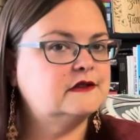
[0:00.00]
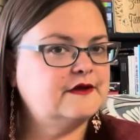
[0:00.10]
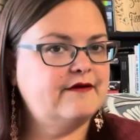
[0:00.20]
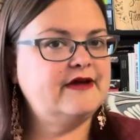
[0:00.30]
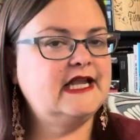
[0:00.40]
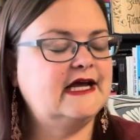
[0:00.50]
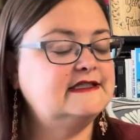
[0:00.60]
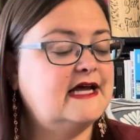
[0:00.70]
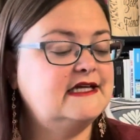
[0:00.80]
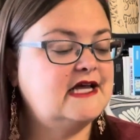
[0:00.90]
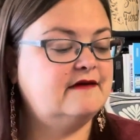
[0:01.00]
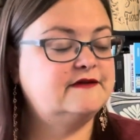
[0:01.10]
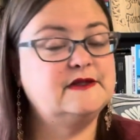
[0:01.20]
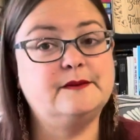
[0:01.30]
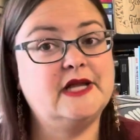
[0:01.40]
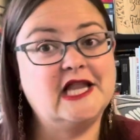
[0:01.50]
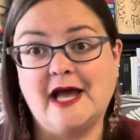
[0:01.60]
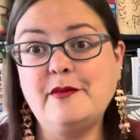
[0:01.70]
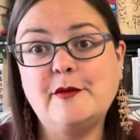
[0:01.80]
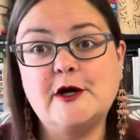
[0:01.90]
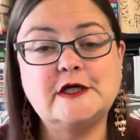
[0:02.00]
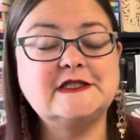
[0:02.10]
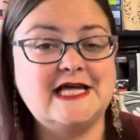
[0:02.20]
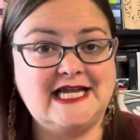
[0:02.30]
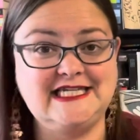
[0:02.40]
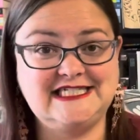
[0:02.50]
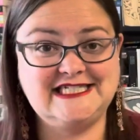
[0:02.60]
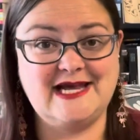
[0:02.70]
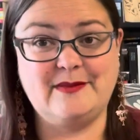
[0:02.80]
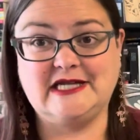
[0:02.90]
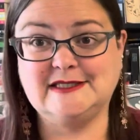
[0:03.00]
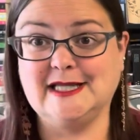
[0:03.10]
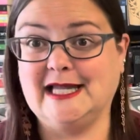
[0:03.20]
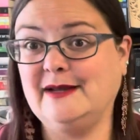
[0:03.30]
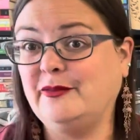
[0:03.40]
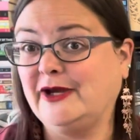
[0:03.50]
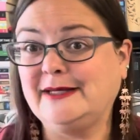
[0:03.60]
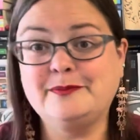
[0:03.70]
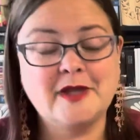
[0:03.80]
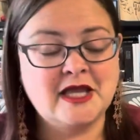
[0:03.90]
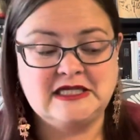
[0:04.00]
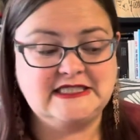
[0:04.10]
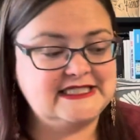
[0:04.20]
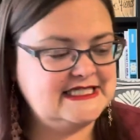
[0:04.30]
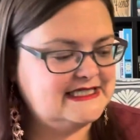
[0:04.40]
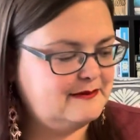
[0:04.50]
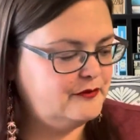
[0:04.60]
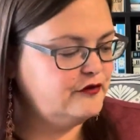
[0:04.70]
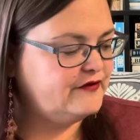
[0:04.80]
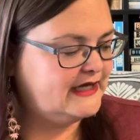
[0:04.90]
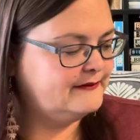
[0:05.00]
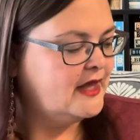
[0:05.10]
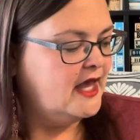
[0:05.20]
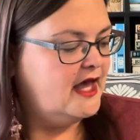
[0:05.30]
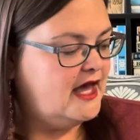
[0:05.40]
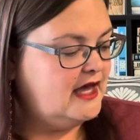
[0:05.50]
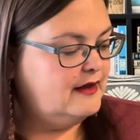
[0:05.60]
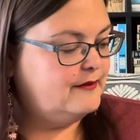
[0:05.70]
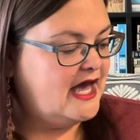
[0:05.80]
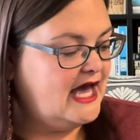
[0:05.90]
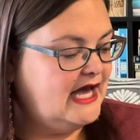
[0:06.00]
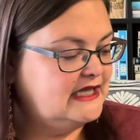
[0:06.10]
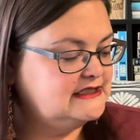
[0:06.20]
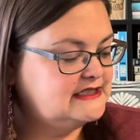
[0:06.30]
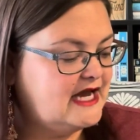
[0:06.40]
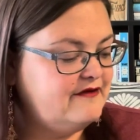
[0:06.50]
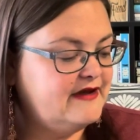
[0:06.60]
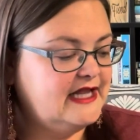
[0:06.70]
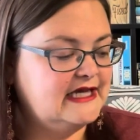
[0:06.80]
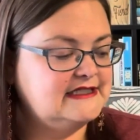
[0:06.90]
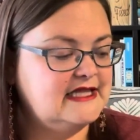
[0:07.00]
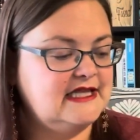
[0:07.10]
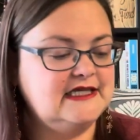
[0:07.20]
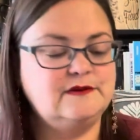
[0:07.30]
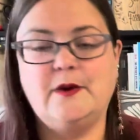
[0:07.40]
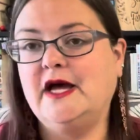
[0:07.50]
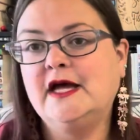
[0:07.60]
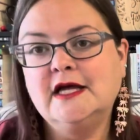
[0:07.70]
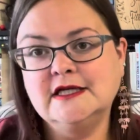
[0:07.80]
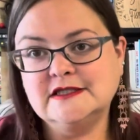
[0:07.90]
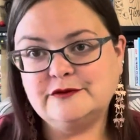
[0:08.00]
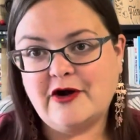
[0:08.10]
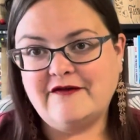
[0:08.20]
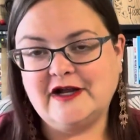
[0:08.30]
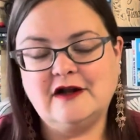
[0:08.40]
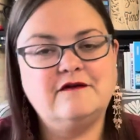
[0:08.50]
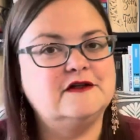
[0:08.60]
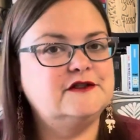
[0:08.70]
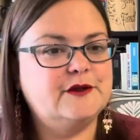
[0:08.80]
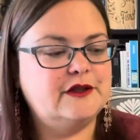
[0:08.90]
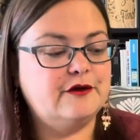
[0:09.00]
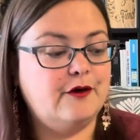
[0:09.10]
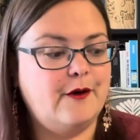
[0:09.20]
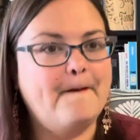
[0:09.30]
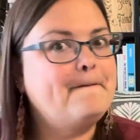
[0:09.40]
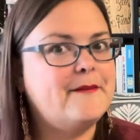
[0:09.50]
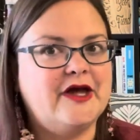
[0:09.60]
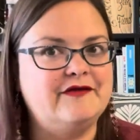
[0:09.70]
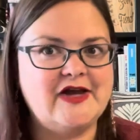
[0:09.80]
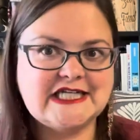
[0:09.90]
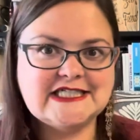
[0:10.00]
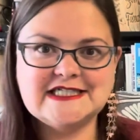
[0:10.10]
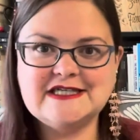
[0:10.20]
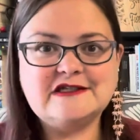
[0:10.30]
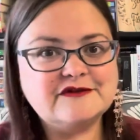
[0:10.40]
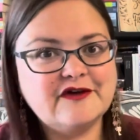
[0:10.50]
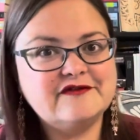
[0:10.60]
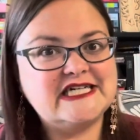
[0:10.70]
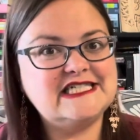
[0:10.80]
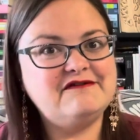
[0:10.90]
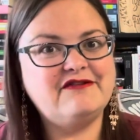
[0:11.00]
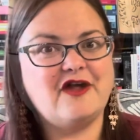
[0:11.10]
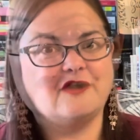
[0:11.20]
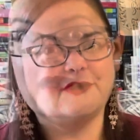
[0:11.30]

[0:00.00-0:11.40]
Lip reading: I realised I have some library books that I need to take back to the library since I'm moving. And I realised that these were some graphic novels. So I thought, perfect excuse for a reading vlog.